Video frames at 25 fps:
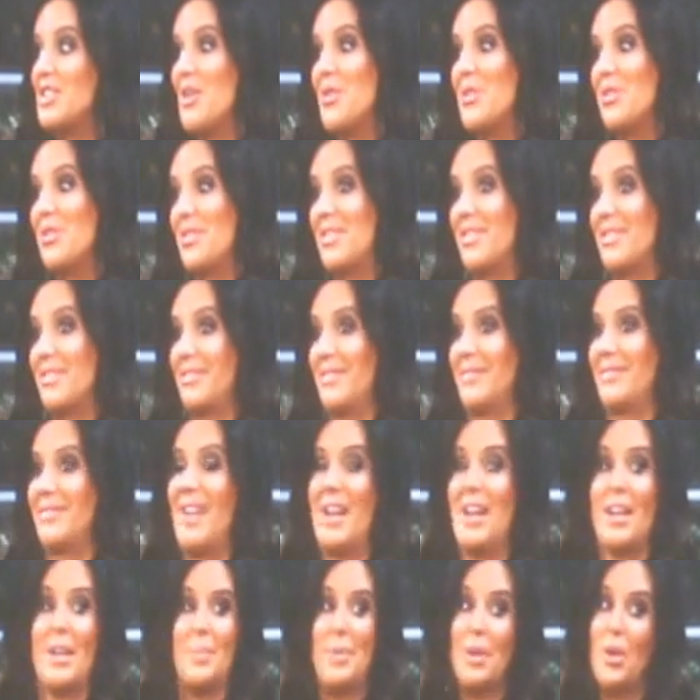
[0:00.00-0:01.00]
don't, they're
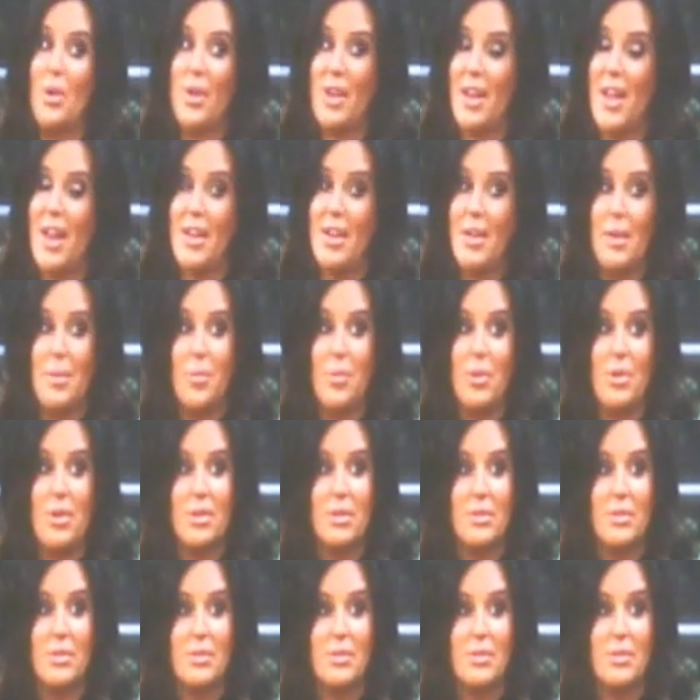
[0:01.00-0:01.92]
not going to be going out anymore.